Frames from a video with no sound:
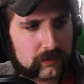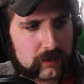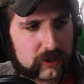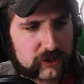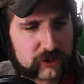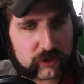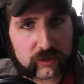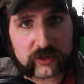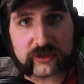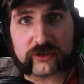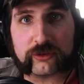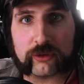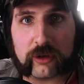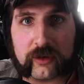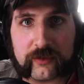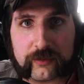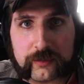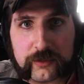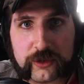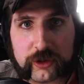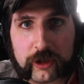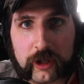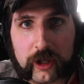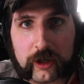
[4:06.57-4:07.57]
a short story
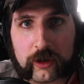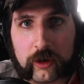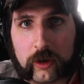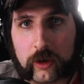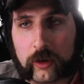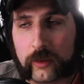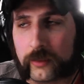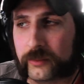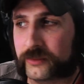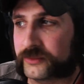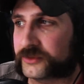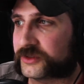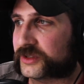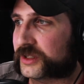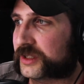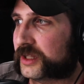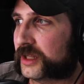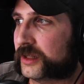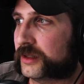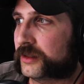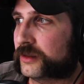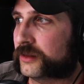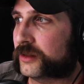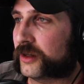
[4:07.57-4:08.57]
from Sherlock Holmes and
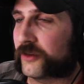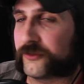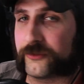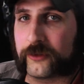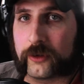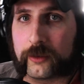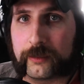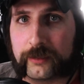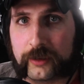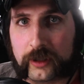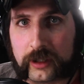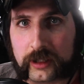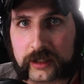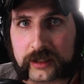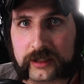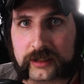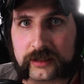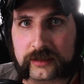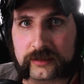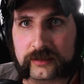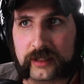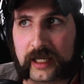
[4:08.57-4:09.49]
then a full book,